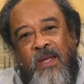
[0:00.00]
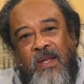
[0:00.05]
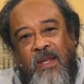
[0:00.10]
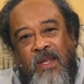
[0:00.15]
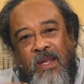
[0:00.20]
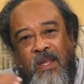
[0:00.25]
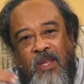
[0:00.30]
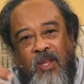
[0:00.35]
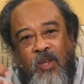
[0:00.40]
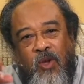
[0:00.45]

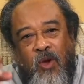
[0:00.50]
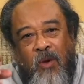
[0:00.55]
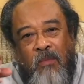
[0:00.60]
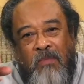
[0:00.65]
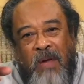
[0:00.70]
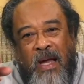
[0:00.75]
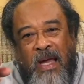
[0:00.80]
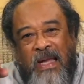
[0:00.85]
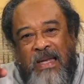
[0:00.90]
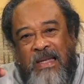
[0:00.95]
the ego
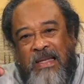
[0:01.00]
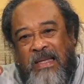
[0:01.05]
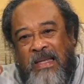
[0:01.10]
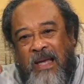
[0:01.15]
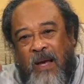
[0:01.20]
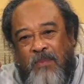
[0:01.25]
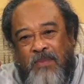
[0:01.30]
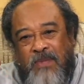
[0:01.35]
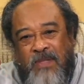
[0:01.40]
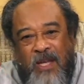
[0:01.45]
mind,
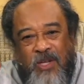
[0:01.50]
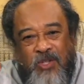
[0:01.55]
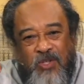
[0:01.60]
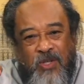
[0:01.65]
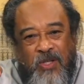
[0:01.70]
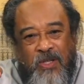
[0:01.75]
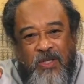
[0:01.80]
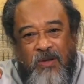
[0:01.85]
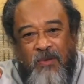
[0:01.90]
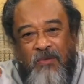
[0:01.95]
the
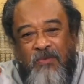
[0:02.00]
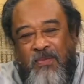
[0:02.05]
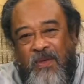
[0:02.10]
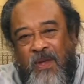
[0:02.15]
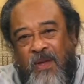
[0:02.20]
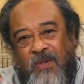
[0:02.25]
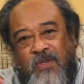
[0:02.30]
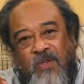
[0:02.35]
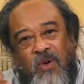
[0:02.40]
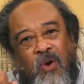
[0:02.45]
obsession, the
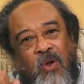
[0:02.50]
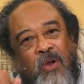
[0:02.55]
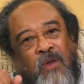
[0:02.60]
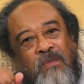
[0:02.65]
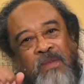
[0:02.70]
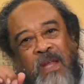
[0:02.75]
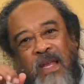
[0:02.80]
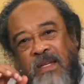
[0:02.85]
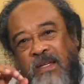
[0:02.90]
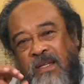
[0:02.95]
fears, all
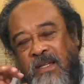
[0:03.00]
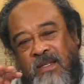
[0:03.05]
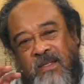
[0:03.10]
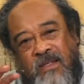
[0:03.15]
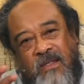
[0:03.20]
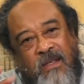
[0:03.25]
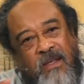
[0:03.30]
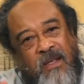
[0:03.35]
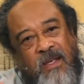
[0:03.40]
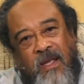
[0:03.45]
of that
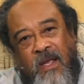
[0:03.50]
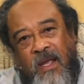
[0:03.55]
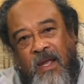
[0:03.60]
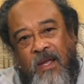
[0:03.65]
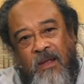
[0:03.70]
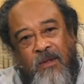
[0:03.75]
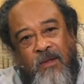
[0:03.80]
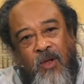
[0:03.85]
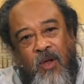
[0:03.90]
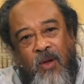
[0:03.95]
is
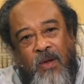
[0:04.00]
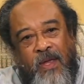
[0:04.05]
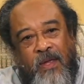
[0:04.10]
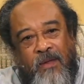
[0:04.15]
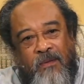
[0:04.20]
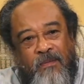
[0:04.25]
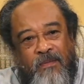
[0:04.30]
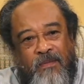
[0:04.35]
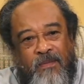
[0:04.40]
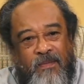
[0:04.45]

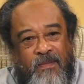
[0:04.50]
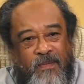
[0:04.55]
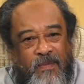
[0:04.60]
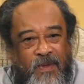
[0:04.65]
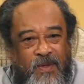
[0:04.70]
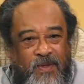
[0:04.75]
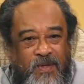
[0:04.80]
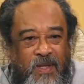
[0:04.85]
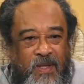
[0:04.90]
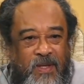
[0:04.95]
going.
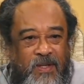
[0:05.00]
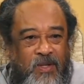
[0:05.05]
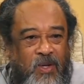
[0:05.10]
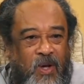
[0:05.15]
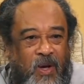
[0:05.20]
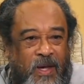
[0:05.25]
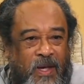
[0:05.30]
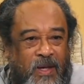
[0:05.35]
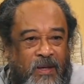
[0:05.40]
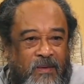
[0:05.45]
You see, it's
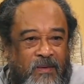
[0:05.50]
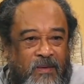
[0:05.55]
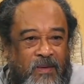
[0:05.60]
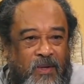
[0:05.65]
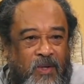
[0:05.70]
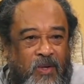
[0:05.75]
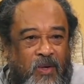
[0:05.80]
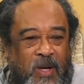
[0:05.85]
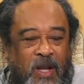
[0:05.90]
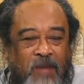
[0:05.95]
going.
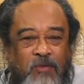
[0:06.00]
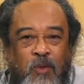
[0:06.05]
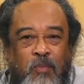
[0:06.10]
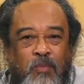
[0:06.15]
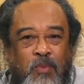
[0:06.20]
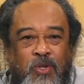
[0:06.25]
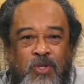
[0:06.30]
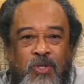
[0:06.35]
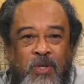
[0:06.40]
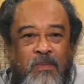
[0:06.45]
You don't have to
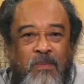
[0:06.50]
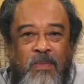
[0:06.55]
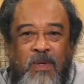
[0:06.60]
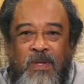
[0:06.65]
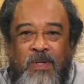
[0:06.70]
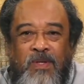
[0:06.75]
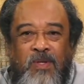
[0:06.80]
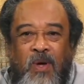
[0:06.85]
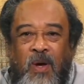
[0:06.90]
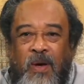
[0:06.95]
push him,
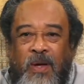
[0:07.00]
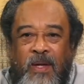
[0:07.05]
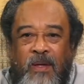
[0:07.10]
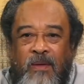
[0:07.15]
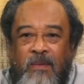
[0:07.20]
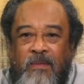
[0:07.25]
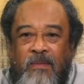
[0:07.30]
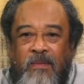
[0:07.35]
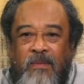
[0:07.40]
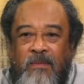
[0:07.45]
he's
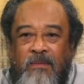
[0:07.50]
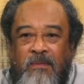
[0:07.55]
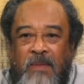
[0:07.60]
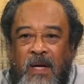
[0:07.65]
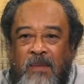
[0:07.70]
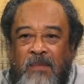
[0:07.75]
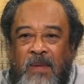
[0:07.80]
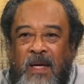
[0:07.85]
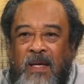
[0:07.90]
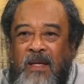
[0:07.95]
going.
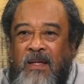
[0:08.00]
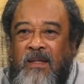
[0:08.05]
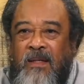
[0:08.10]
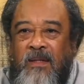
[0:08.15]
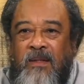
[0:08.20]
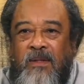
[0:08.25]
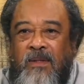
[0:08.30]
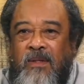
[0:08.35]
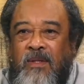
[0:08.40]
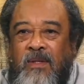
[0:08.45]
Bye-bye.
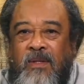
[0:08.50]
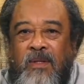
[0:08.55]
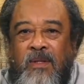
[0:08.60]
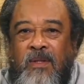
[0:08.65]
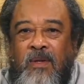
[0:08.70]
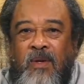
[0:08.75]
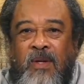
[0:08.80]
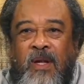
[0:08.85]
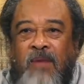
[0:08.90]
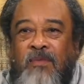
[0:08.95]
You
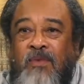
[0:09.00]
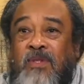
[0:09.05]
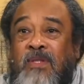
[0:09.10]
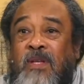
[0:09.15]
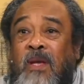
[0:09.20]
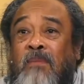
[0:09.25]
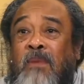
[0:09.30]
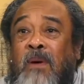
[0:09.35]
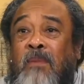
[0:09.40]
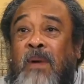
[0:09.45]
don't have to
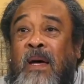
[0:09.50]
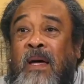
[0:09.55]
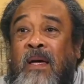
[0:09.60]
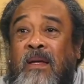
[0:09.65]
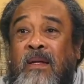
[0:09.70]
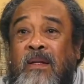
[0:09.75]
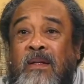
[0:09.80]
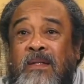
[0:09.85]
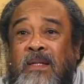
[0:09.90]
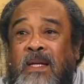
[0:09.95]
say
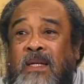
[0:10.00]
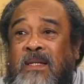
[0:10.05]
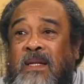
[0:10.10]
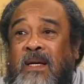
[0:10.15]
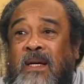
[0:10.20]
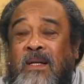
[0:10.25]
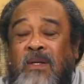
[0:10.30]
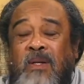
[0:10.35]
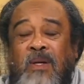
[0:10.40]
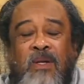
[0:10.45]
bye-bye,
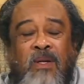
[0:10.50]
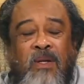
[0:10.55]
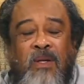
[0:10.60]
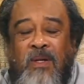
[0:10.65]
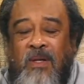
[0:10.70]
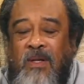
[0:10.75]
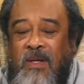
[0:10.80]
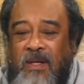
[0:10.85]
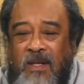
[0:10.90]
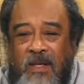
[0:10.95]
ta-ta.
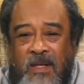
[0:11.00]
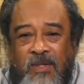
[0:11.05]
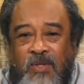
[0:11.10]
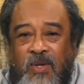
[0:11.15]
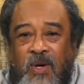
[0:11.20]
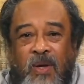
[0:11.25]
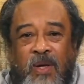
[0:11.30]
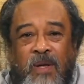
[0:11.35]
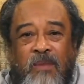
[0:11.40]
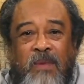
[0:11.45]
No. He's
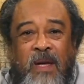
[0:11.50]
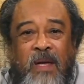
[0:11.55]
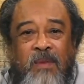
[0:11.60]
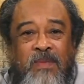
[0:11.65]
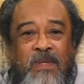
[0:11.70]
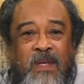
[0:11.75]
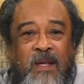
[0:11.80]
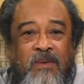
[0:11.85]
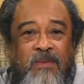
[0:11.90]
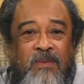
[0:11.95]
going by
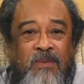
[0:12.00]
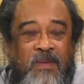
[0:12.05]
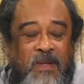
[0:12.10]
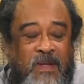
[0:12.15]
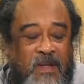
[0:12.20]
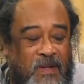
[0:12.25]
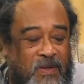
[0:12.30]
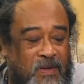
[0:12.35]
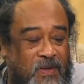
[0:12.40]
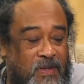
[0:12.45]
himself,
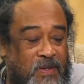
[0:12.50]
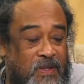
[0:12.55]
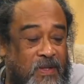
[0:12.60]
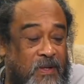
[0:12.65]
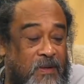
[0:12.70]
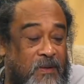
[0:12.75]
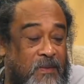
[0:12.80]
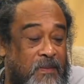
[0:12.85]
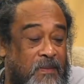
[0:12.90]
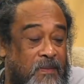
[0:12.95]
you see.